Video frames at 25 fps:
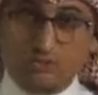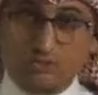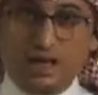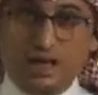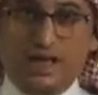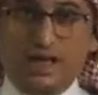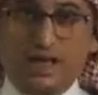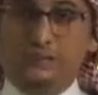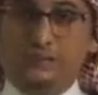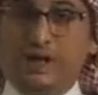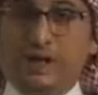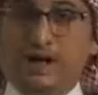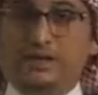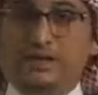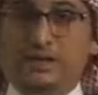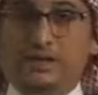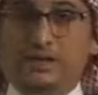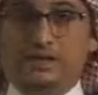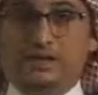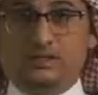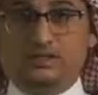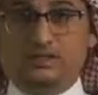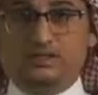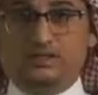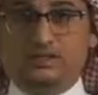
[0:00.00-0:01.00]
I'm
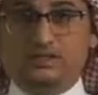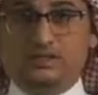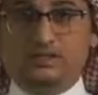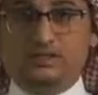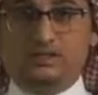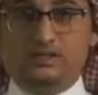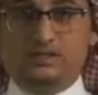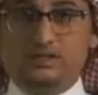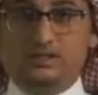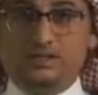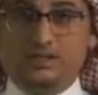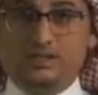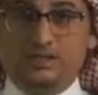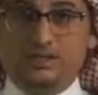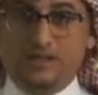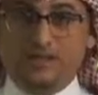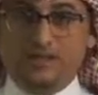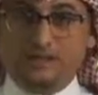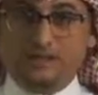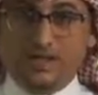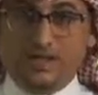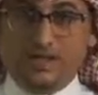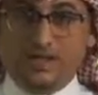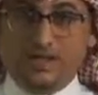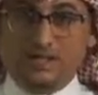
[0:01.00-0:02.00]
adult,
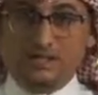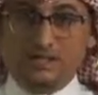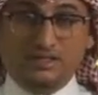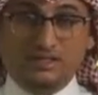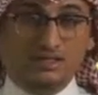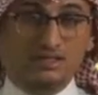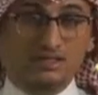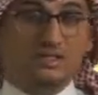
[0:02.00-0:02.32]
okay?